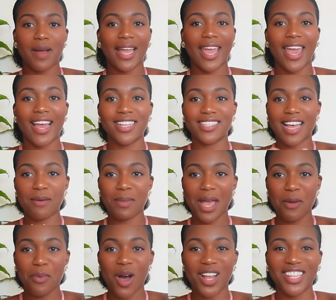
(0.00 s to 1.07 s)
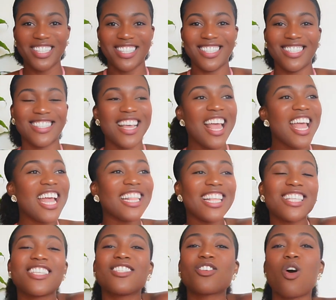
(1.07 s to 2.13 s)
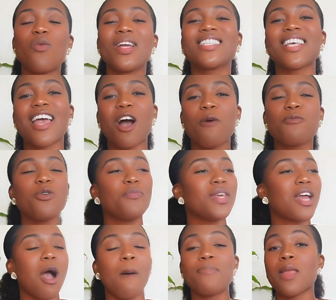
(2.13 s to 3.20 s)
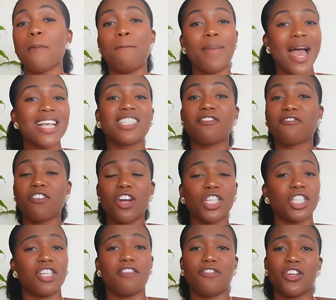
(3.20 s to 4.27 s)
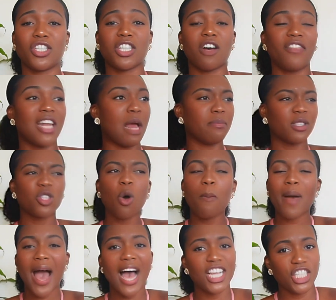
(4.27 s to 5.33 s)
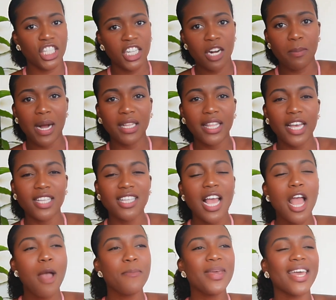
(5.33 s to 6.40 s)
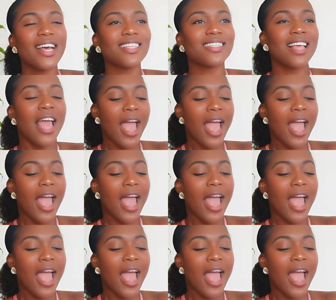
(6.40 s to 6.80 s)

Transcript: hands, my apologies. This is going to help you become the best version of yourself. And I'm so passionate about this because